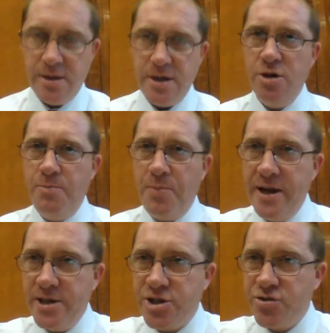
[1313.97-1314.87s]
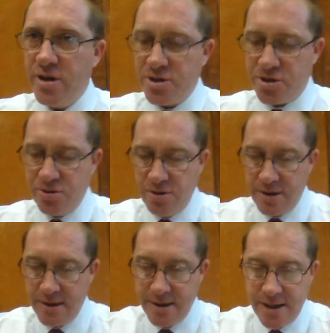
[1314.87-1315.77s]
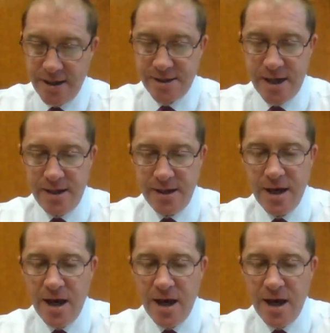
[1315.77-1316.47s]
There's no Plender Street Hostel, he said.